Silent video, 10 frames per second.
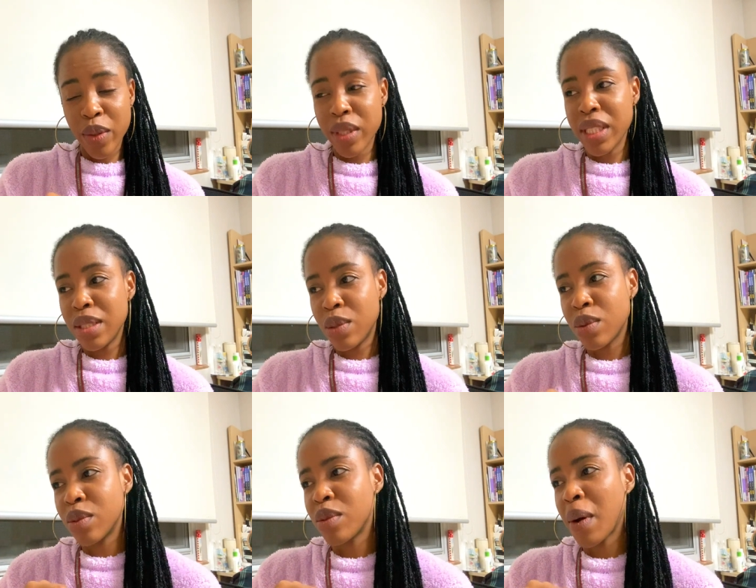You need
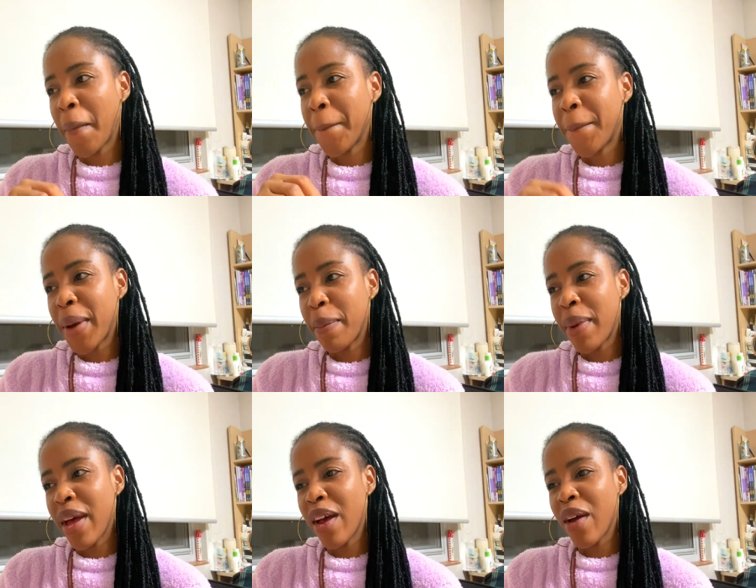to
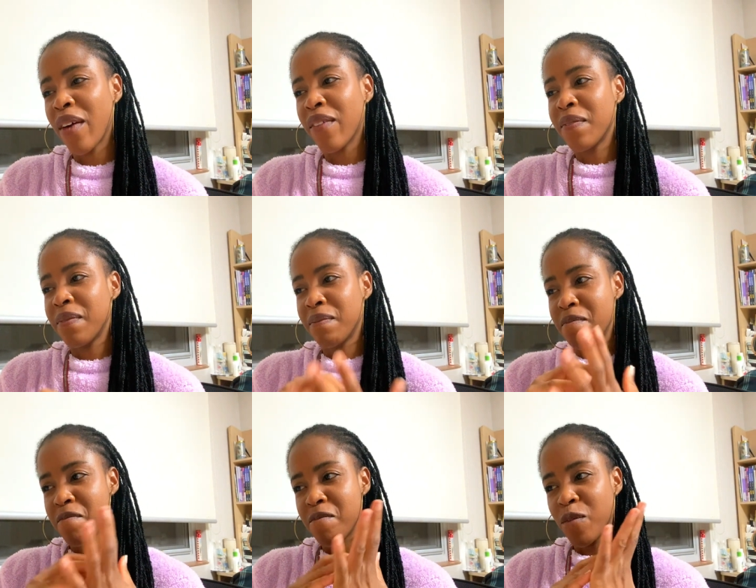prepare
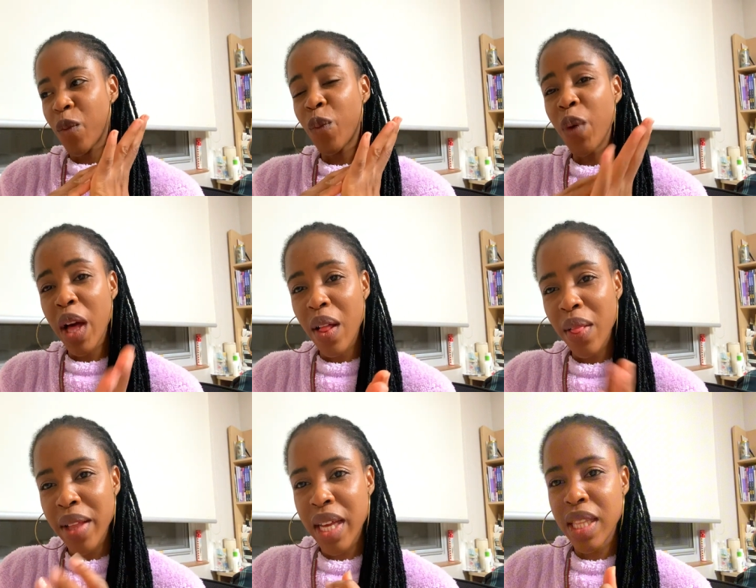
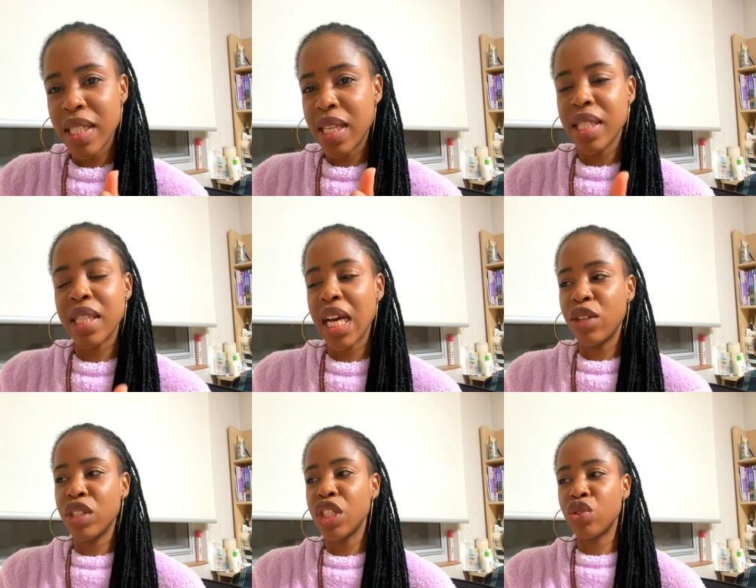well in the sense that
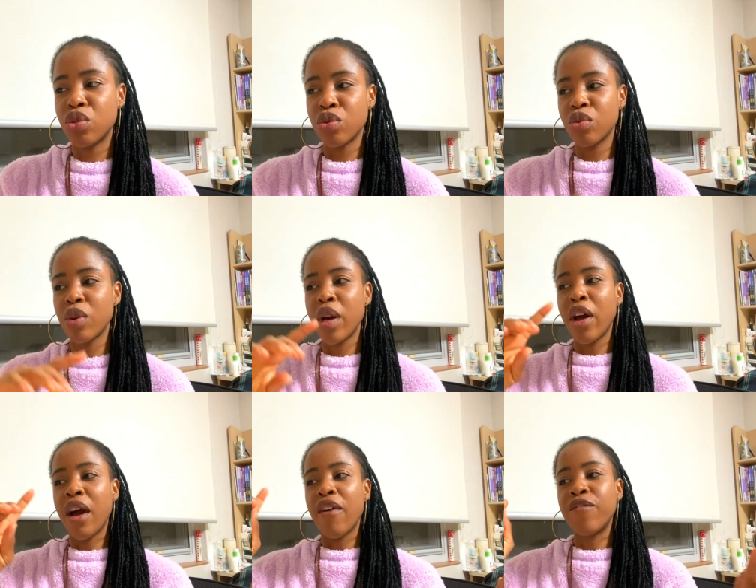you need to
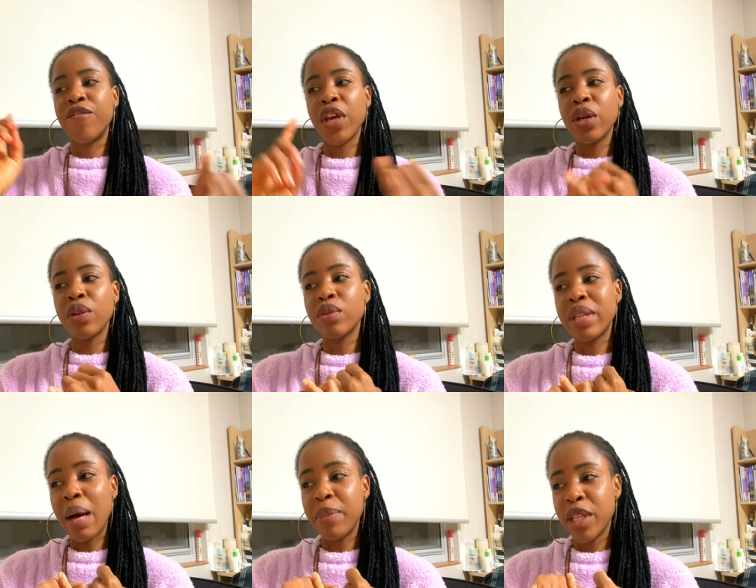fill the
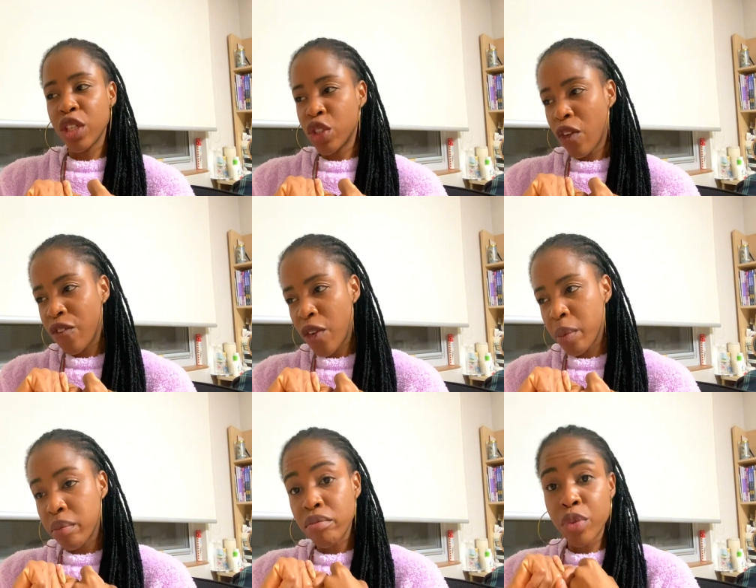application
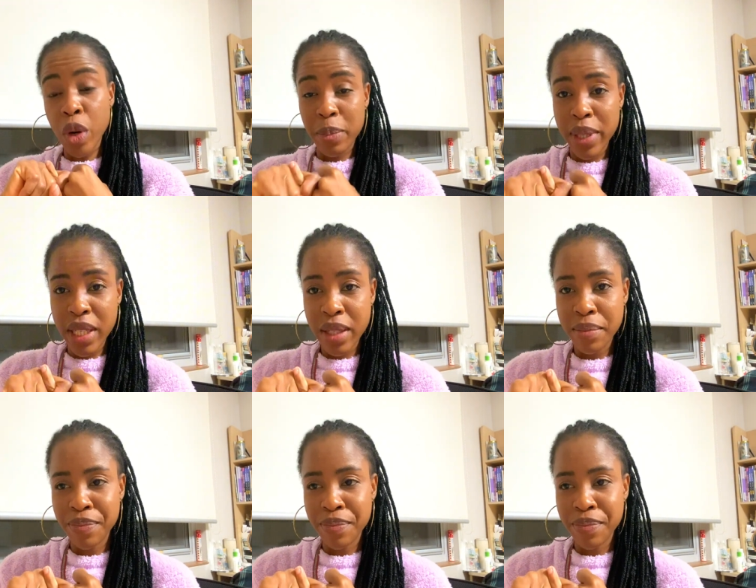form properly.